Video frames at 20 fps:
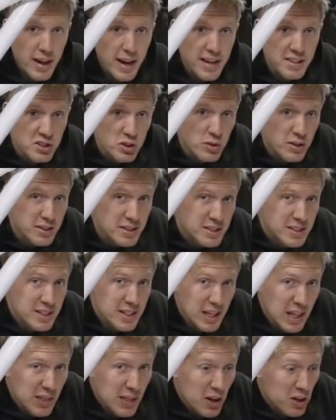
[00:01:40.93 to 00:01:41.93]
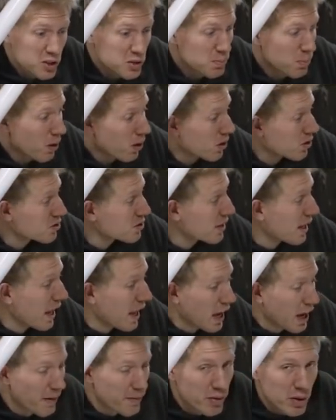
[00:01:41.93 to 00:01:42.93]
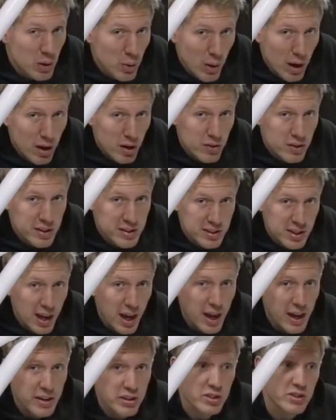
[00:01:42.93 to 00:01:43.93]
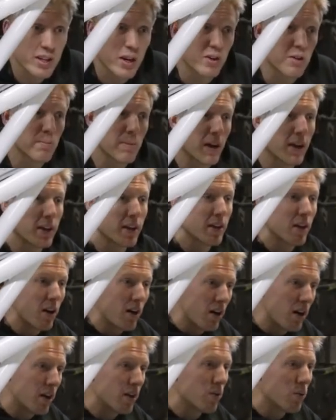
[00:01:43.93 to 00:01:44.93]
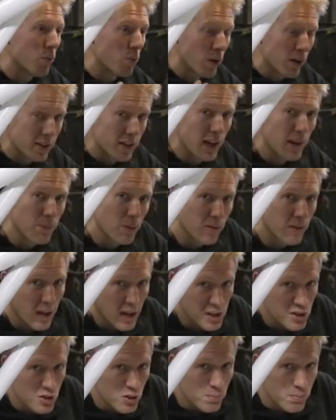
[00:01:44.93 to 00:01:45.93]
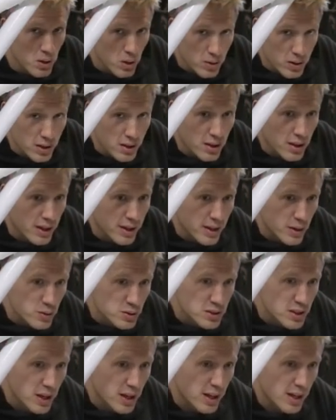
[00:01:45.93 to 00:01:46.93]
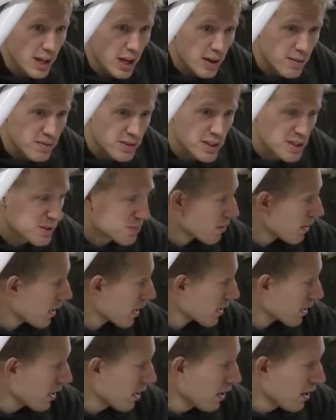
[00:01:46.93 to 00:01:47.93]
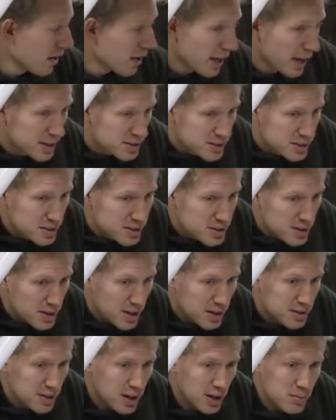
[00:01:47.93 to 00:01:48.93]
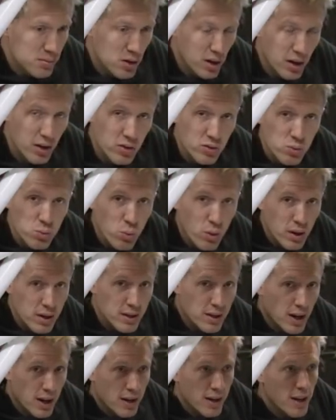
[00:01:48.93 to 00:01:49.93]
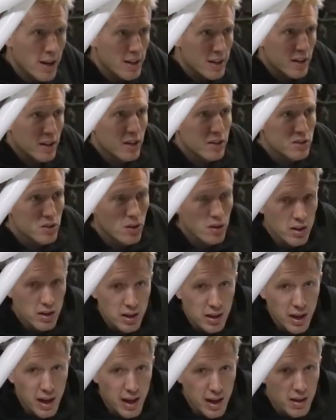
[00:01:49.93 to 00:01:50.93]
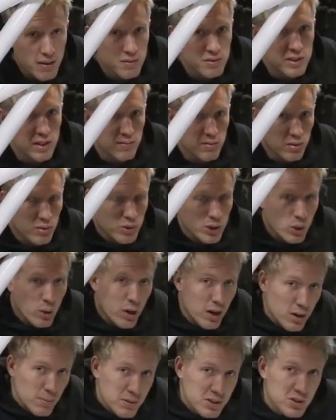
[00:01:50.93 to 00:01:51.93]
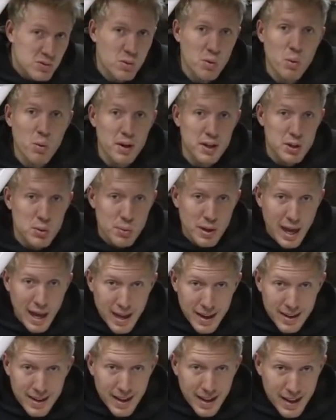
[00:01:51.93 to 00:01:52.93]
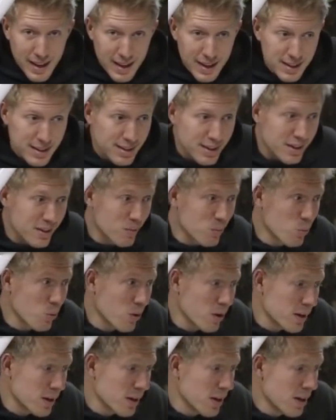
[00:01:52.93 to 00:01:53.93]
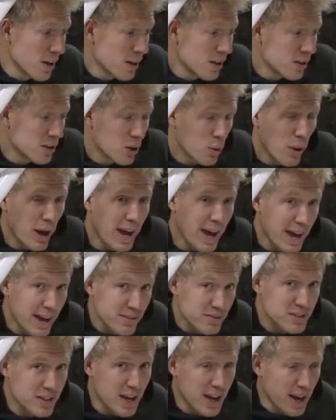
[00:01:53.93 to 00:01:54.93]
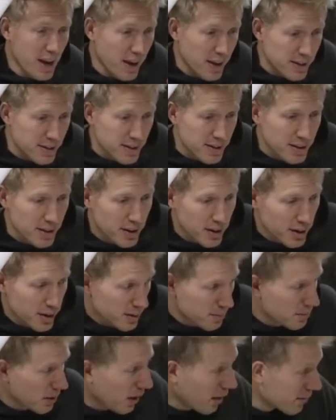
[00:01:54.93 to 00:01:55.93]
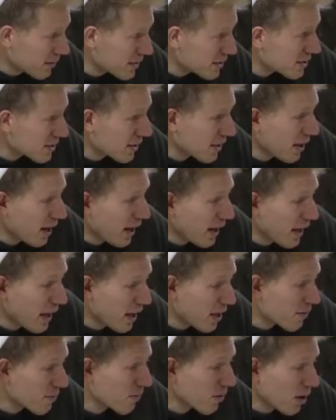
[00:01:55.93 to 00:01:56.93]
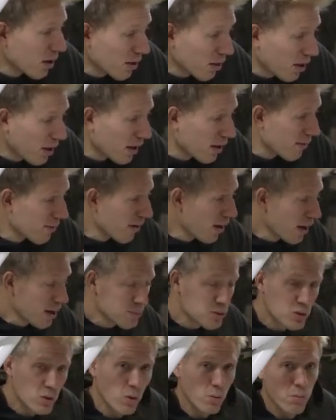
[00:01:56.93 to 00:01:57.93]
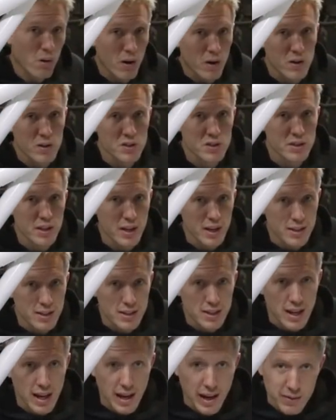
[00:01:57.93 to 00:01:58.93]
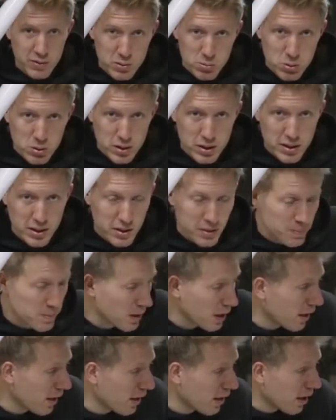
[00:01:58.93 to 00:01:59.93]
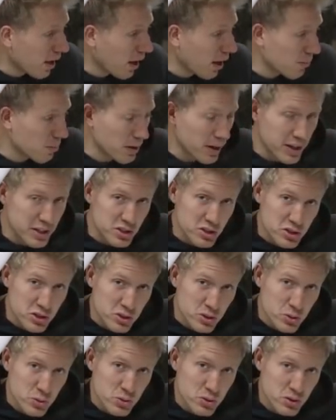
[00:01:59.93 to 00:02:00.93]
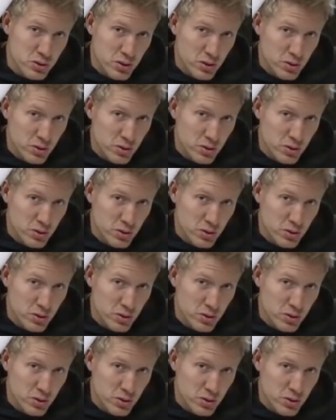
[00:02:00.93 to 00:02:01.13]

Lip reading: As you can see, there's bars everywhere in this cage. Now, depending on what type of cage you're building, like I was saying, FD spec, SCCA time trials, whatnot, it's all gonna have different requirements for what you can add and what you have to add. Obviously, I have a lot of optional bars that I didn't have to put in here, but I choose